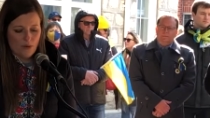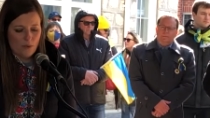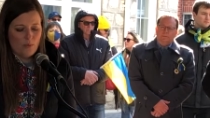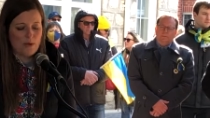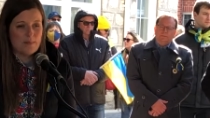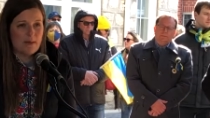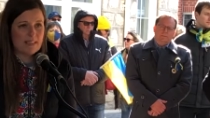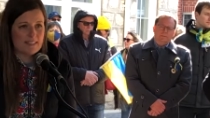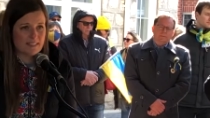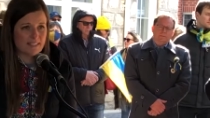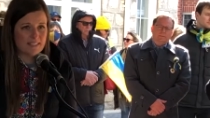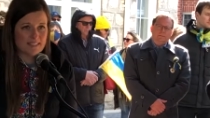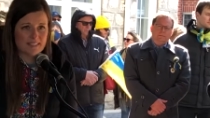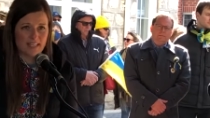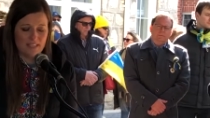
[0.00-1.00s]
We must
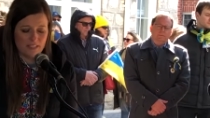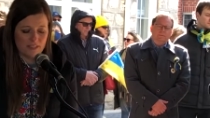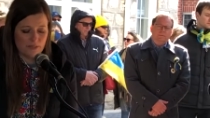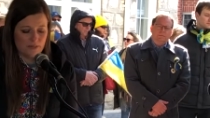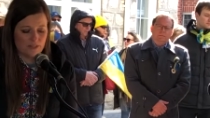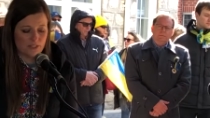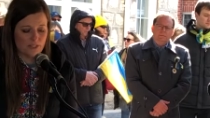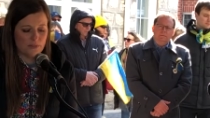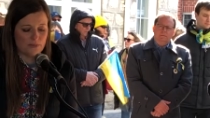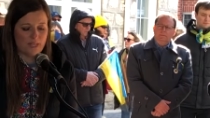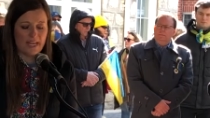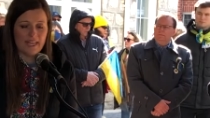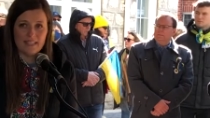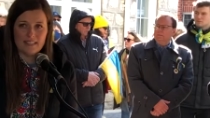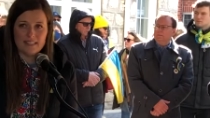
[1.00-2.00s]
continue to
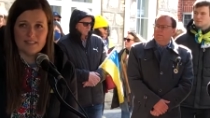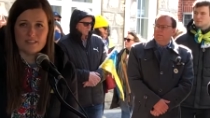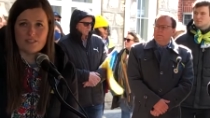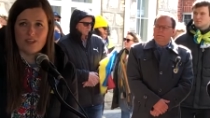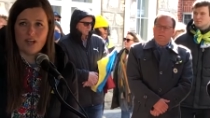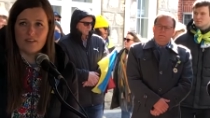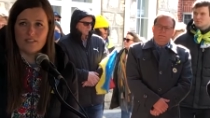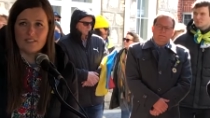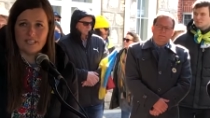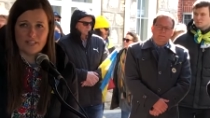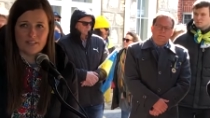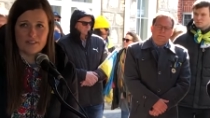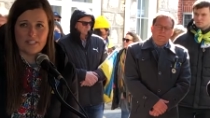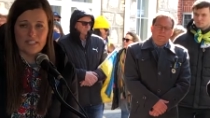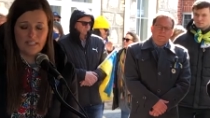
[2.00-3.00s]
unite in
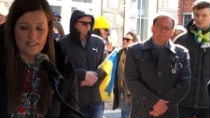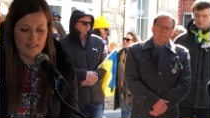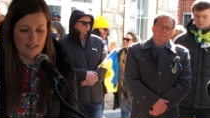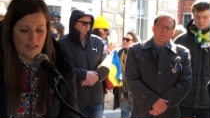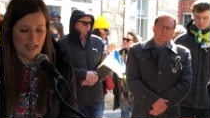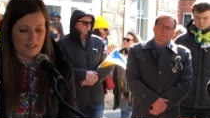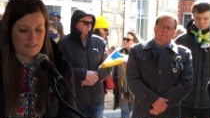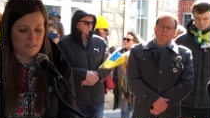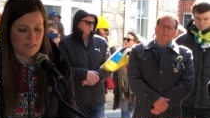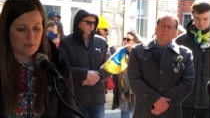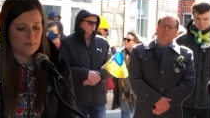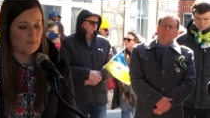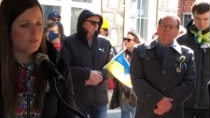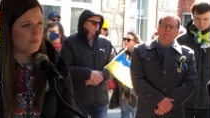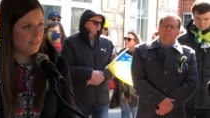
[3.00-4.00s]
solidarity as a
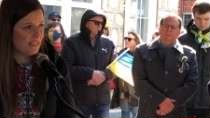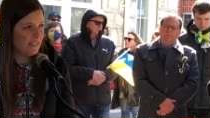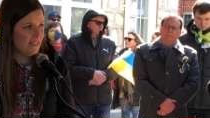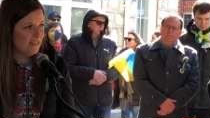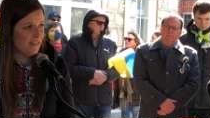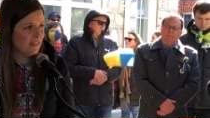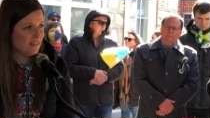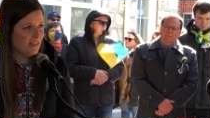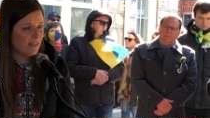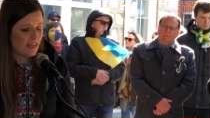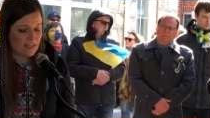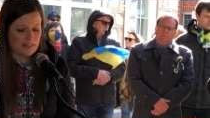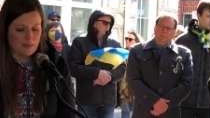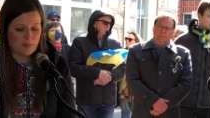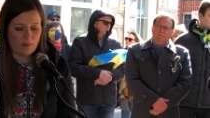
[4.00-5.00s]
community,
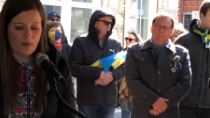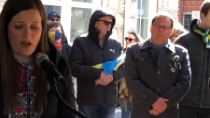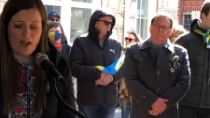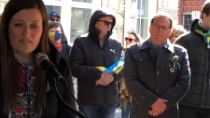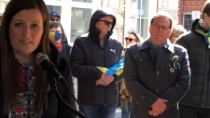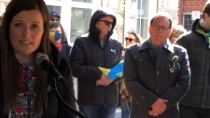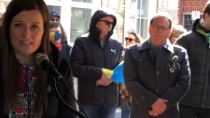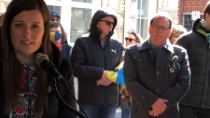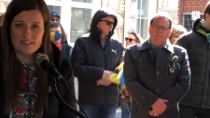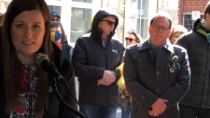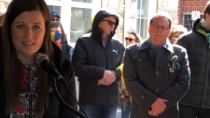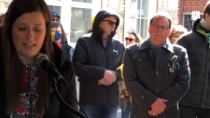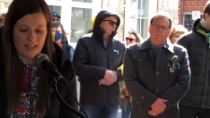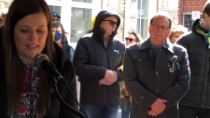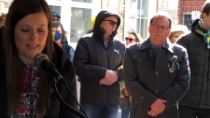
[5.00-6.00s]
as a province,
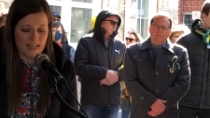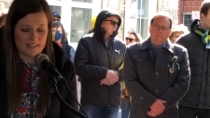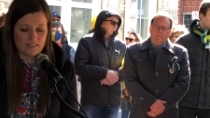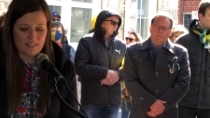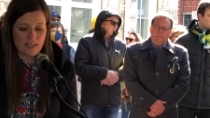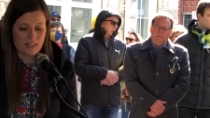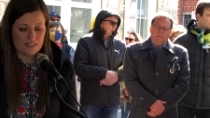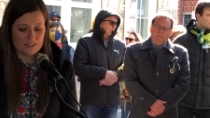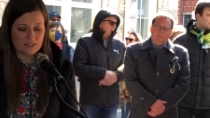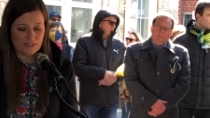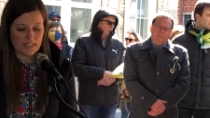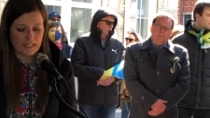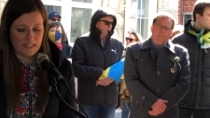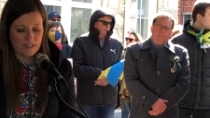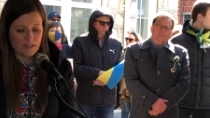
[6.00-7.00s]
and as a
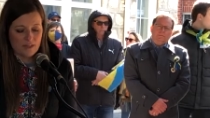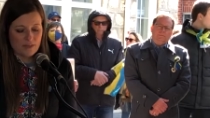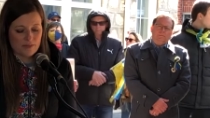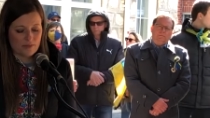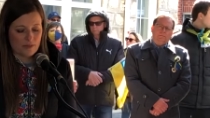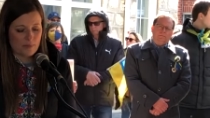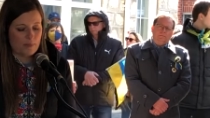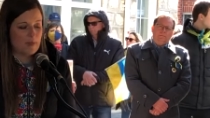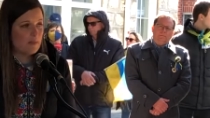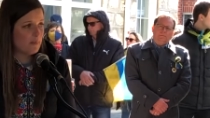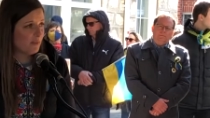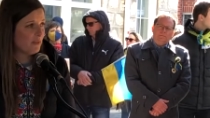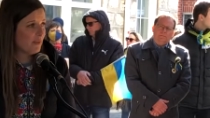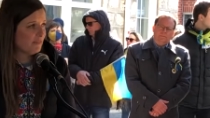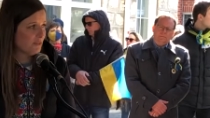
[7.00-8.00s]
country for the
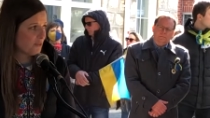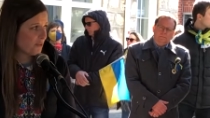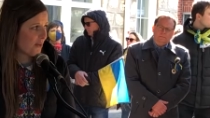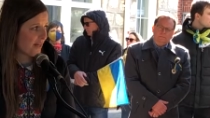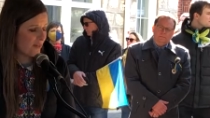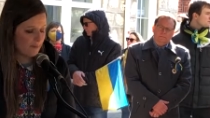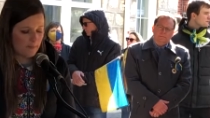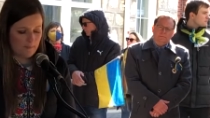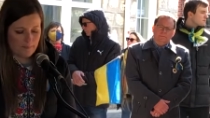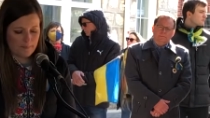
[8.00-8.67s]
people of Ukraine.